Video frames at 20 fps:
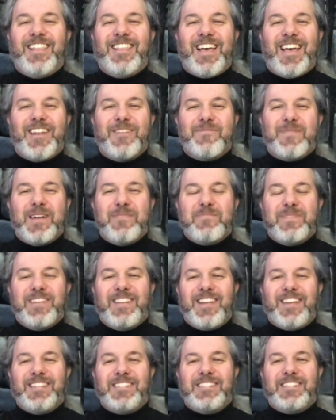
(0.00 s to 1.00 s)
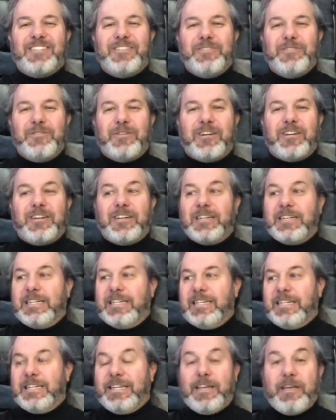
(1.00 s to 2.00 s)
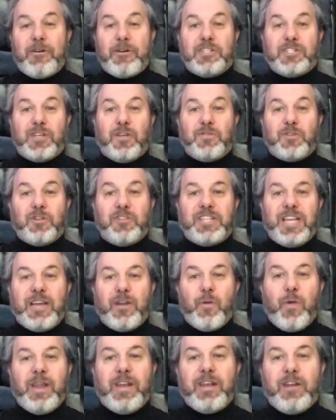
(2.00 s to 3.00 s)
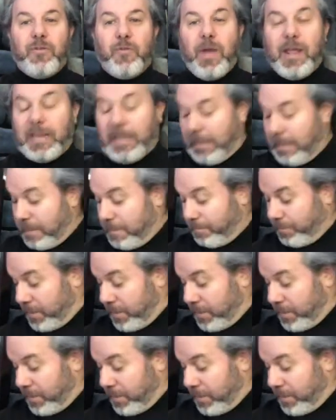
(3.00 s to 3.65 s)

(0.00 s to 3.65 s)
That it might be nice to uh, get ourselves all decorated and ready.